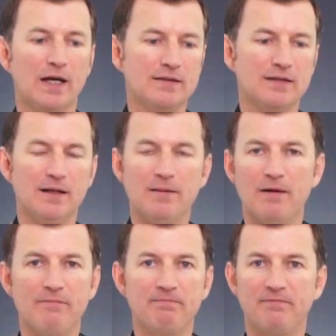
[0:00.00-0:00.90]
at
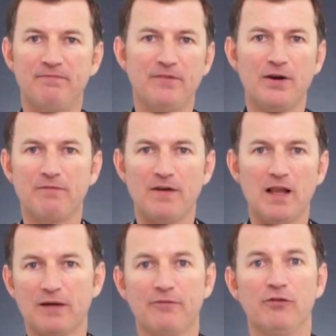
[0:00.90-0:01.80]
a very far,
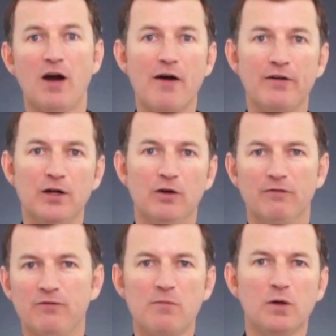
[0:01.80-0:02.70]
like a Ferrari or a
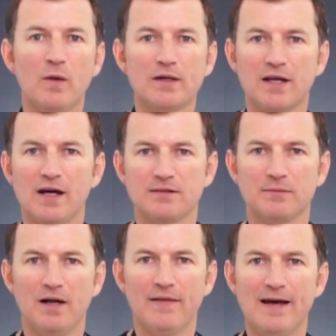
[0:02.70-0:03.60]
Formula One car,
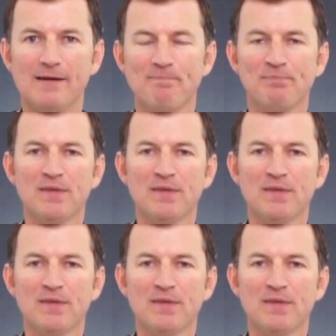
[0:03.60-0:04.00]
something like that,